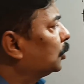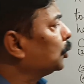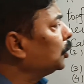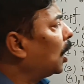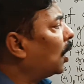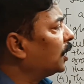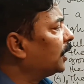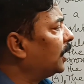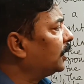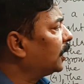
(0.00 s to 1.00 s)
to the
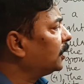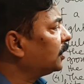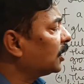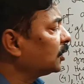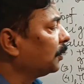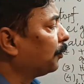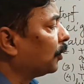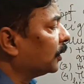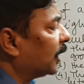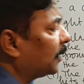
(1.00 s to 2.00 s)
horizontal just
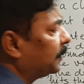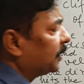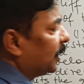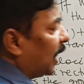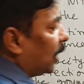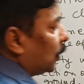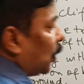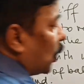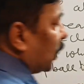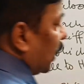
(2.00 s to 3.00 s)
before. That means they are
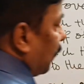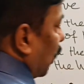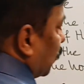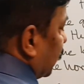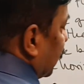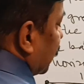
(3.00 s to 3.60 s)
talking about